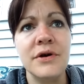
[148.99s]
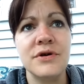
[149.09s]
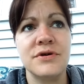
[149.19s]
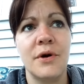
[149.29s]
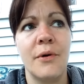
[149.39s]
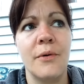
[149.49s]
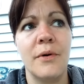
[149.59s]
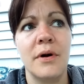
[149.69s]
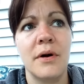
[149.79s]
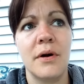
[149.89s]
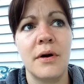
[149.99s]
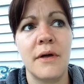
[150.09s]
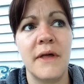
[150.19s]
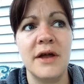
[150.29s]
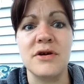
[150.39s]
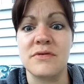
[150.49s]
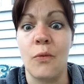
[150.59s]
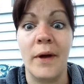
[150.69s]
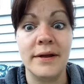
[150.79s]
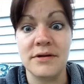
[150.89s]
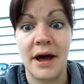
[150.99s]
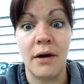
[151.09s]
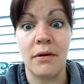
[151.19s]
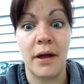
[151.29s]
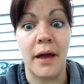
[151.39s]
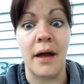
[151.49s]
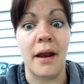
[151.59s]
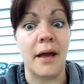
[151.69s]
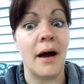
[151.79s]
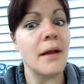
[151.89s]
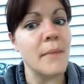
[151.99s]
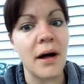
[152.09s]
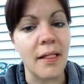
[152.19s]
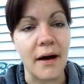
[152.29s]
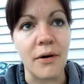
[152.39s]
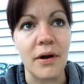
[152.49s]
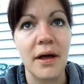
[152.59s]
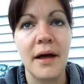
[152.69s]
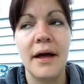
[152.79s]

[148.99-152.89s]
so they just went to town and got them all out.